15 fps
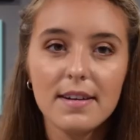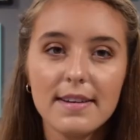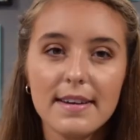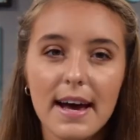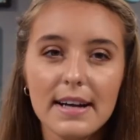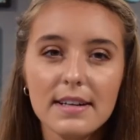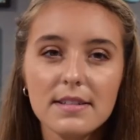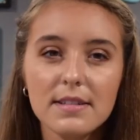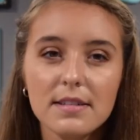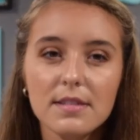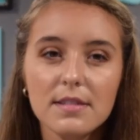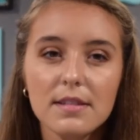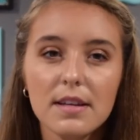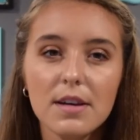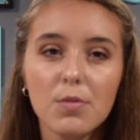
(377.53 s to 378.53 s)

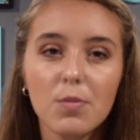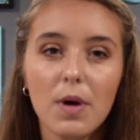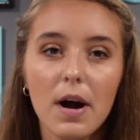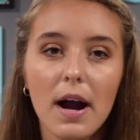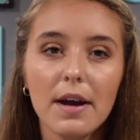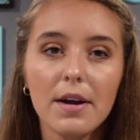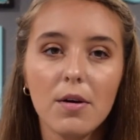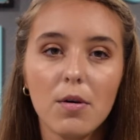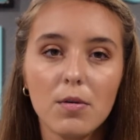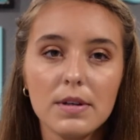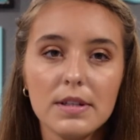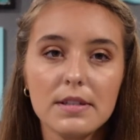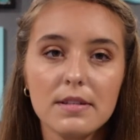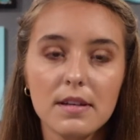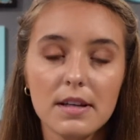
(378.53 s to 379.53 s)
Next, like what I
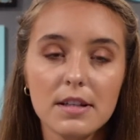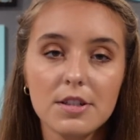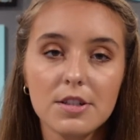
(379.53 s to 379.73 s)
always like